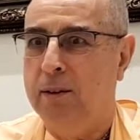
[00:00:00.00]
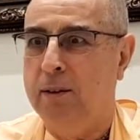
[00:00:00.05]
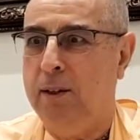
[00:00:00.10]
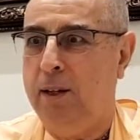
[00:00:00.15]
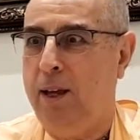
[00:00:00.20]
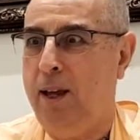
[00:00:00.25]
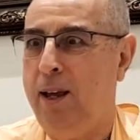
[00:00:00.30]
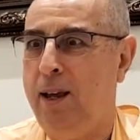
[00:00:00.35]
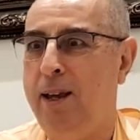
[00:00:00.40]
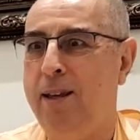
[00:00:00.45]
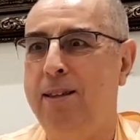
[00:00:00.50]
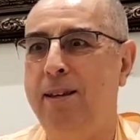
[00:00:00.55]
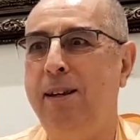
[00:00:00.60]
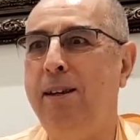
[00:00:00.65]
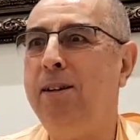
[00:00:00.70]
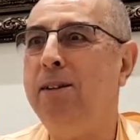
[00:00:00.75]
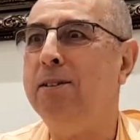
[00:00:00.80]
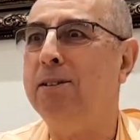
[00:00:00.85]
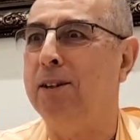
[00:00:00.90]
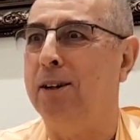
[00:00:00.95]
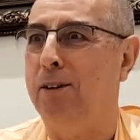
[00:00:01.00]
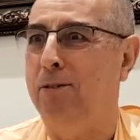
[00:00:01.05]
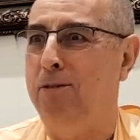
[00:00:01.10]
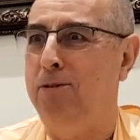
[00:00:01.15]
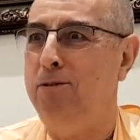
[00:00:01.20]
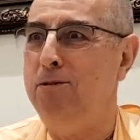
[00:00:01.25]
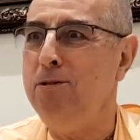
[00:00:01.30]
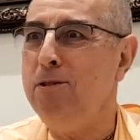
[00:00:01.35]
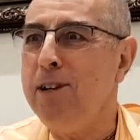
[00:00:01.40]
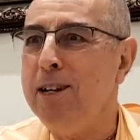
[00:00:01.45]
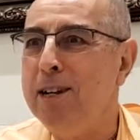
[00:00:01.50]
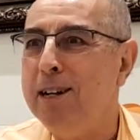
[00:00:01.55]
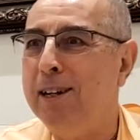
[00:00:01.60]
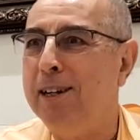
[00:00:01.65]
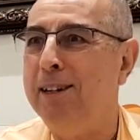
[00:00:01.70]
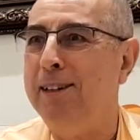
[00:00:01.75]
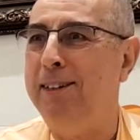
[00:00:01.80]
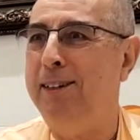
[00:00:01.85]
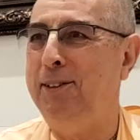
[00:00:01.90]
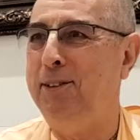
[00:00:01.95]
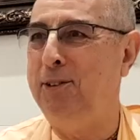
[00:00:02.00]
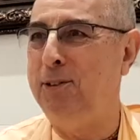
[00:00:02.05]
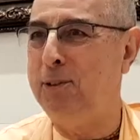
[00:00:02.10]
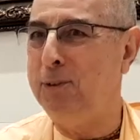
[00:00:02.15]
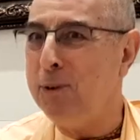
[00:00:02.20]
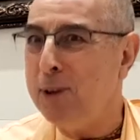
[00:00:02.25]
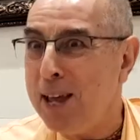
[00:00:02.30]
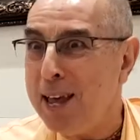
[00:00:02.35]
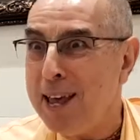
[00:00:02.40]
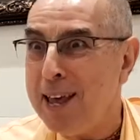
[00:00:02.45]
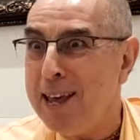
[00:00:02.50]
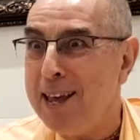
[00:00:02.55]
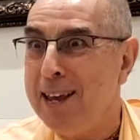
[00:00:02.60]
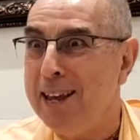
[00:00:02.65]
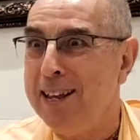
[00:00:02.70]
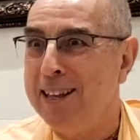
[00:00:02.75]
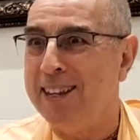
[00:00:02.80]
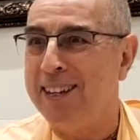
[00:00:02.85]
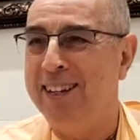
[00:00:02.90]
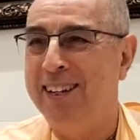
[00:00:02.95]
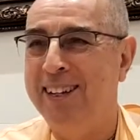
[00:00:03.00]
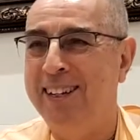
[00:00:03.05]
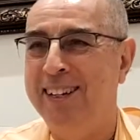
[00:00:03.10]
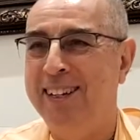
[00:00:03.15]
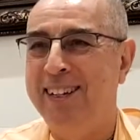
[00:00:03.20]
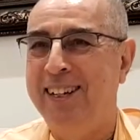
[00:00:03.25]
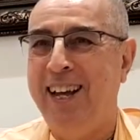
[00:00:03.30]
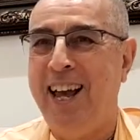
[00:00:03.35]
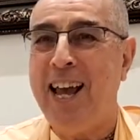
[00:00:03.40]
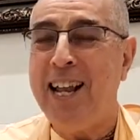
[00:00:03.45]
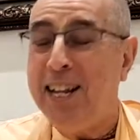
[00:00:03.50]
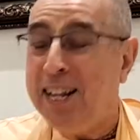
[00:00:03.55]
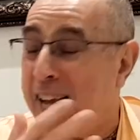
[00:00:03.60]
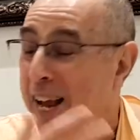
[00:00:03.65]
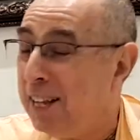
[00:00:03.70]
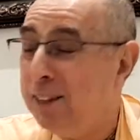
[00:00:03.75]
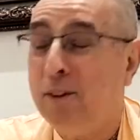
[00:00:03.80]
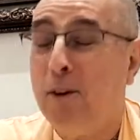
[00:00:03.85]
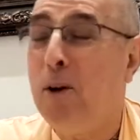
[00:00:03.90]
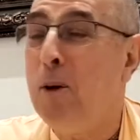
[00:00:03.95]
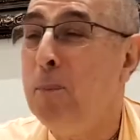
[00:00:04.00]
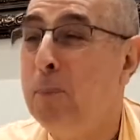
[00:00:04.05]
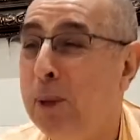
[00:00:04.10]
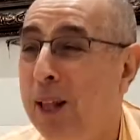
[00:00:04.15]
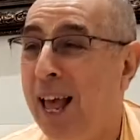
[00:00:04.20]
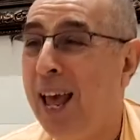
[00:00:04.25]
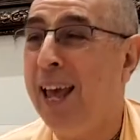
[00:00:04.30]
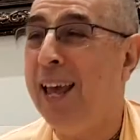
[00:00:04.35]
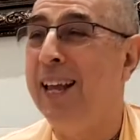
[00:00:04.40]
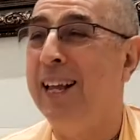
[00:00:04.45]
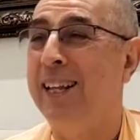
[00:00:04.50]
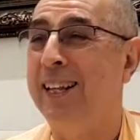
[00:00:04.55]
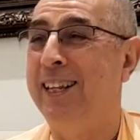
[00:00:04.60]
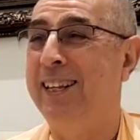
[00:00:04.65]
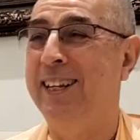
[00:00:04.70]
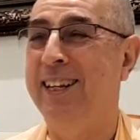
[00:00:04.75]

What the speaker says: hey, these are really sweet. And he ate the whole plate.